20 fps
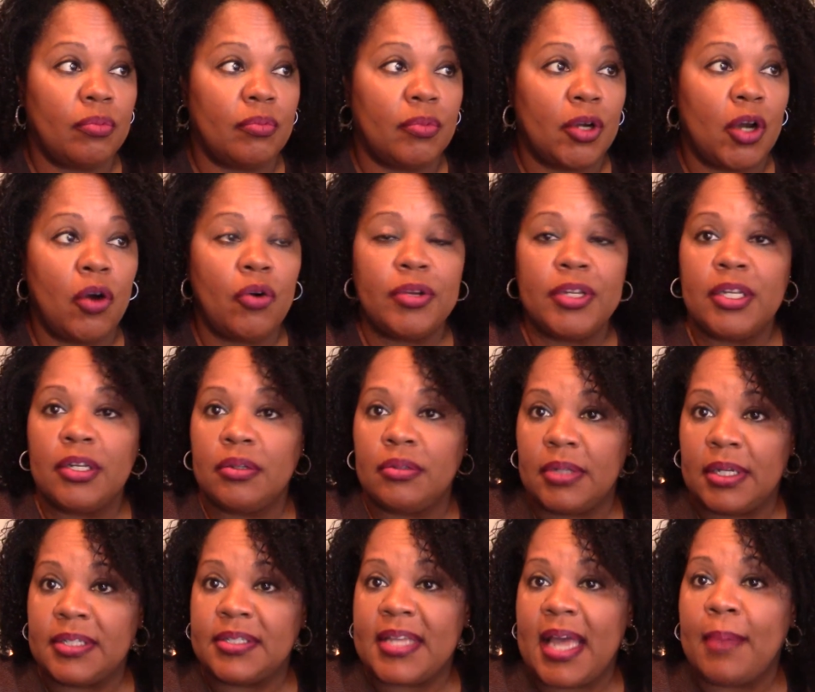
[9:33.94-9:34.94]
coding
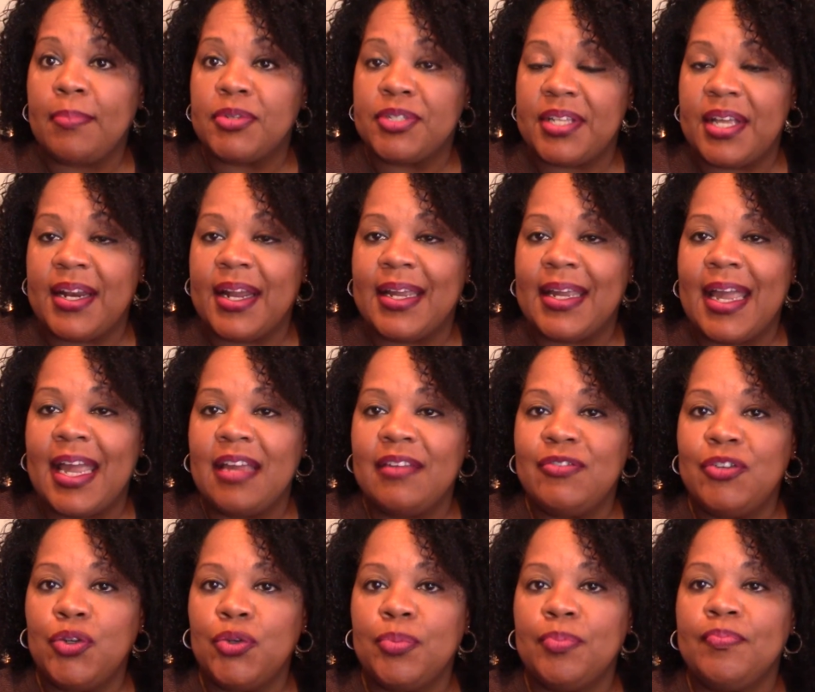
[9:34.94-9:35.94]
examples that I gave
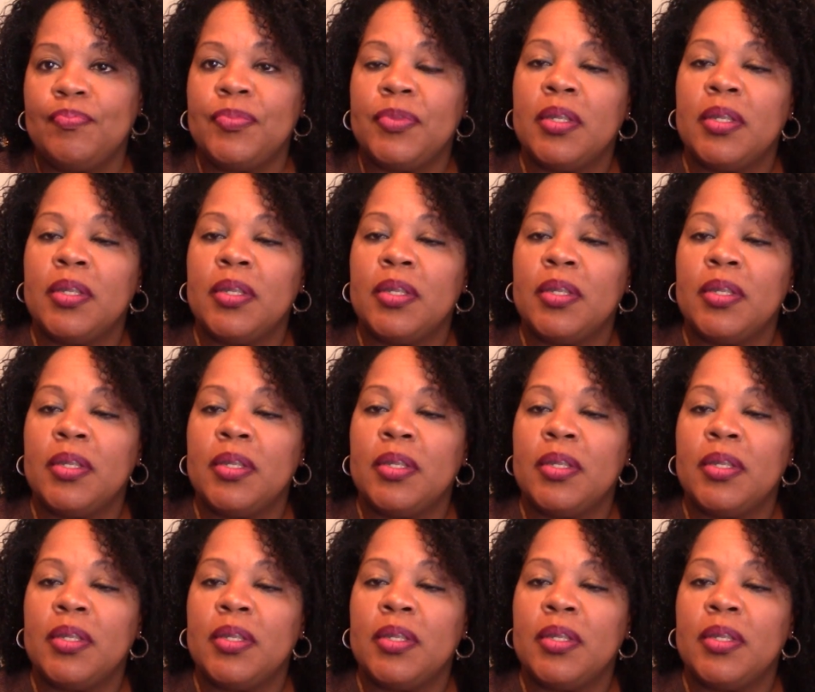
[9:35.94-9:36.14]
you.